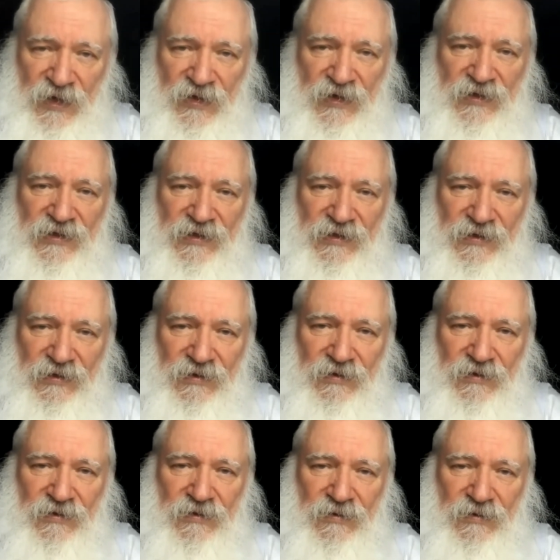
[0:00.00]
this,
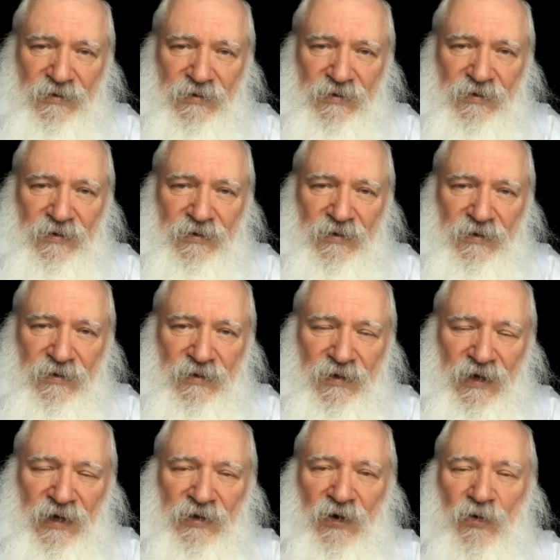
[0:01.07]

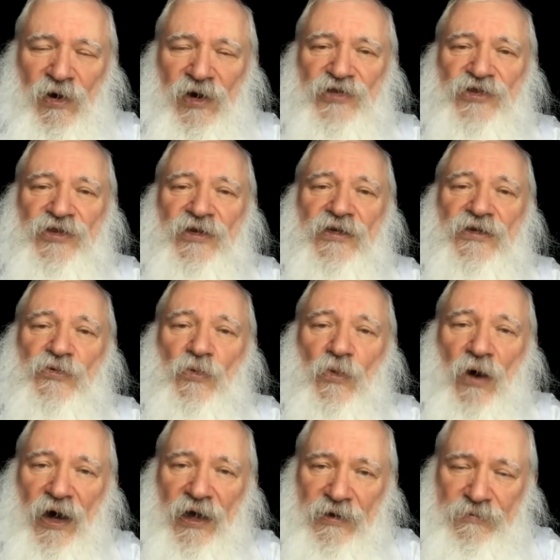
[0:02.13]
and the question is
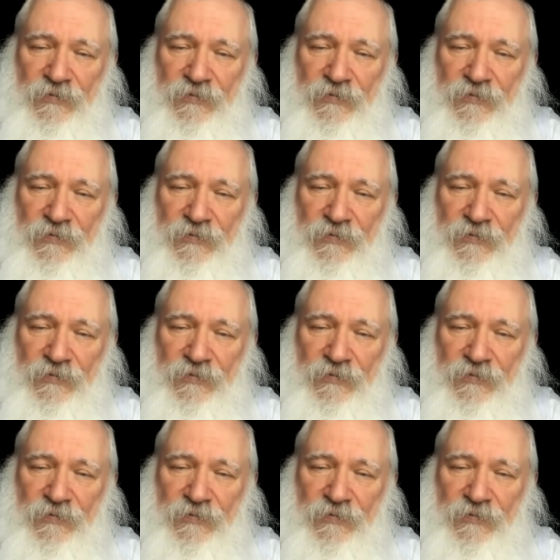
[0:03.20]
why?